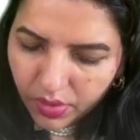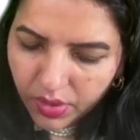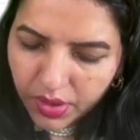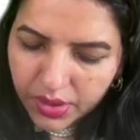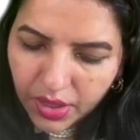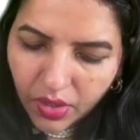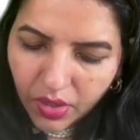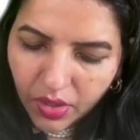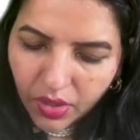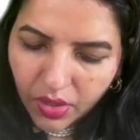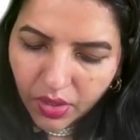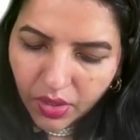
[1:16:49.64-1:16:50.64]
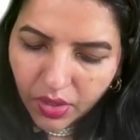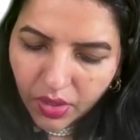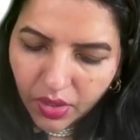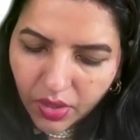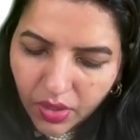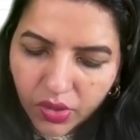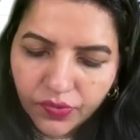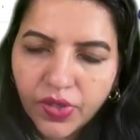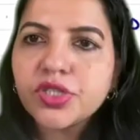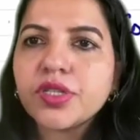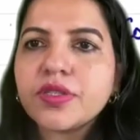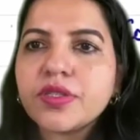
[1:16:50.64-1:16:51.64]
These are all the
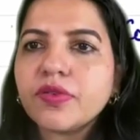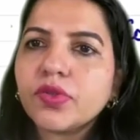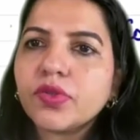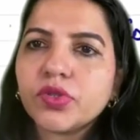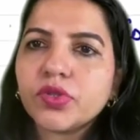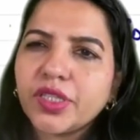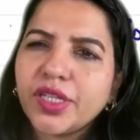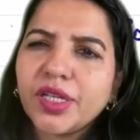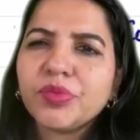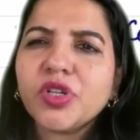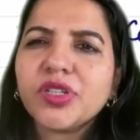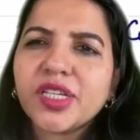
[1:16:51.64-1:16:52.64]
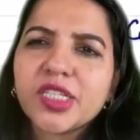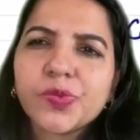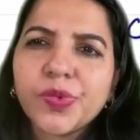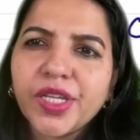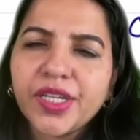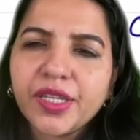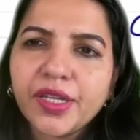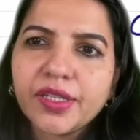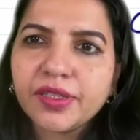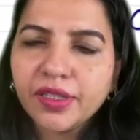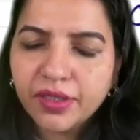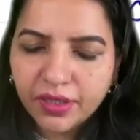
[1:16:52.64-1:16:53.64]
functions of glutathione. I'm not explaining
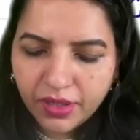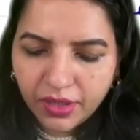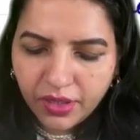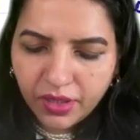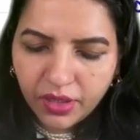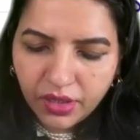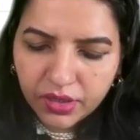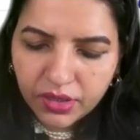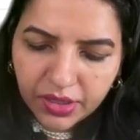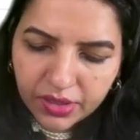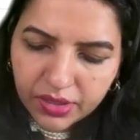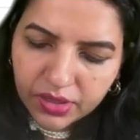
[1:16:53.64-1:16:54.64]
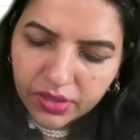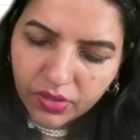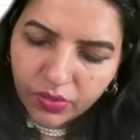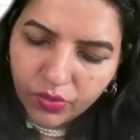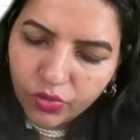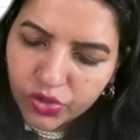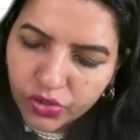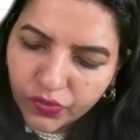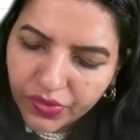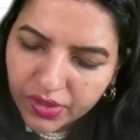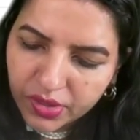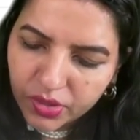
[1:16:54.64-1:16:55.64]
anything. That is most of
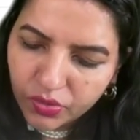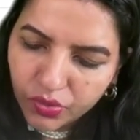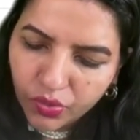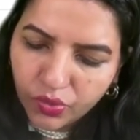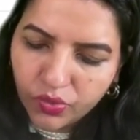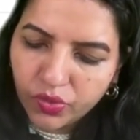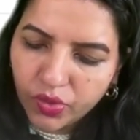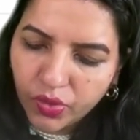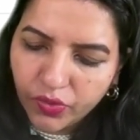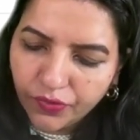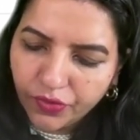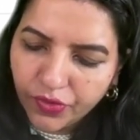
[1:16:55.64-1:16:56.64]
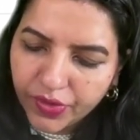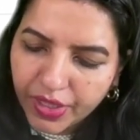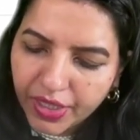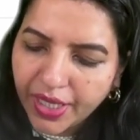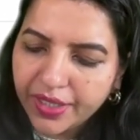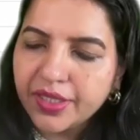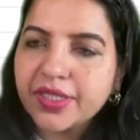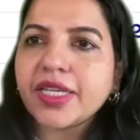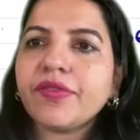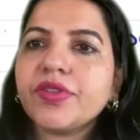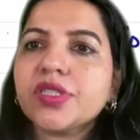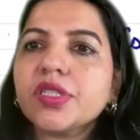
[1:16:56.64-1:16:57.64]
this, free radical
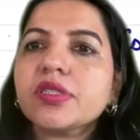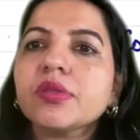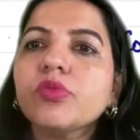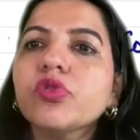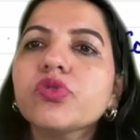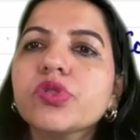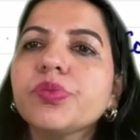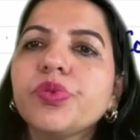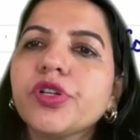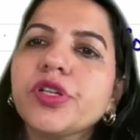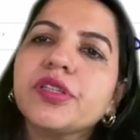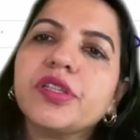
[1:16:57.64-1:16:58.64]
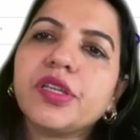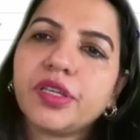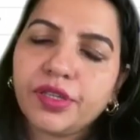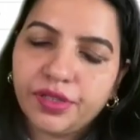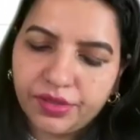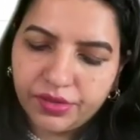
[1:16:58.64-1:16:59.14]
scavenging is the most important thing here.